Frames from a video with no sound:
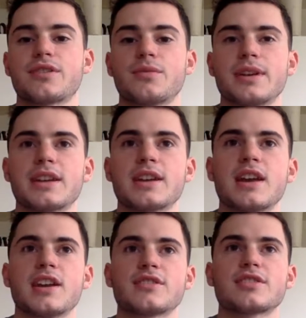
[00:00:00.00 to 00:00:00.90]
throughout the
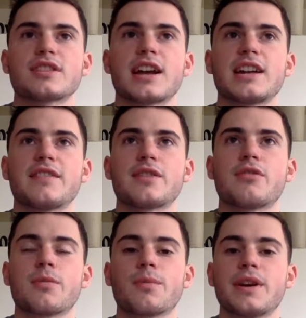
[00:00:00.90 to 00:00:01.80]
week, just to kind
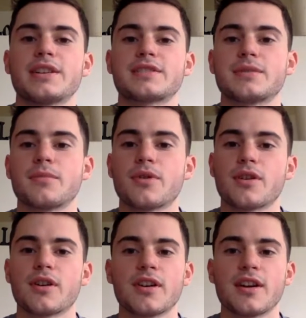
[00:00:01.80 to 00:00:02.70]
of incorporate some
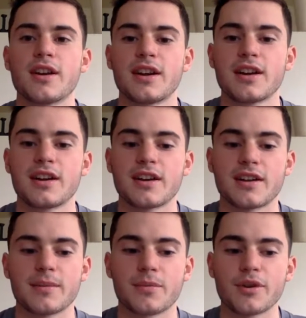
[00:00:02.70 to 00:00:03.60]
more
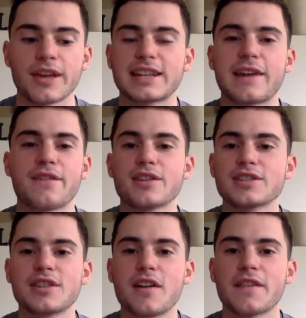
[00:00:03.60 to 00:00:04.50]
like
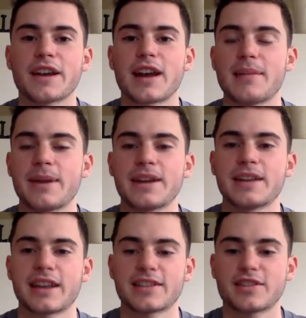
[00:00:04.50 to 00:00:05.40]
diverse stuff. Like I
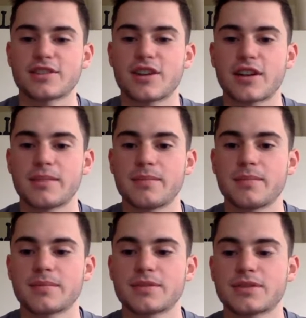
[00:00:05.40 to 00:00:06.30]
might like start
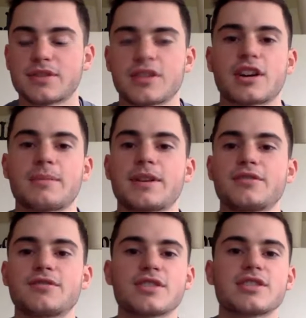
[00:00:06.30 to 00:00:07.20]
talking
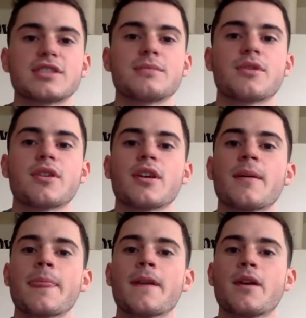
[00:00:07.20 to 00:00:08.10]
about nutrition
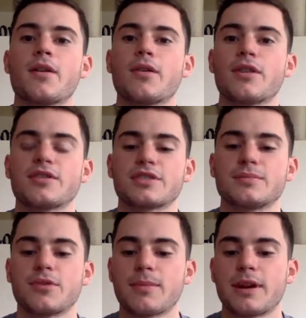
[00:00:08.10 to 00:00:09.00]
more, or
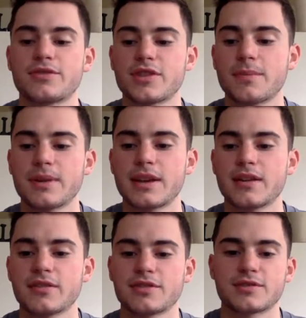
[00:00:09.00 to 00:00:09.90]
just more about
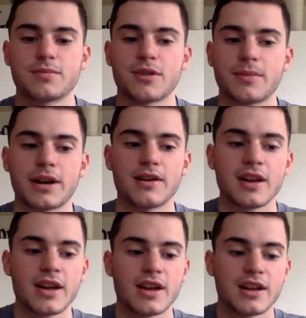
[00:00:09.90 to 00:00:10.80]
jumping, or just more
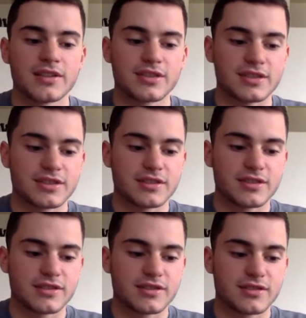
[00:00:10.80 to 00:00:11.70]
about just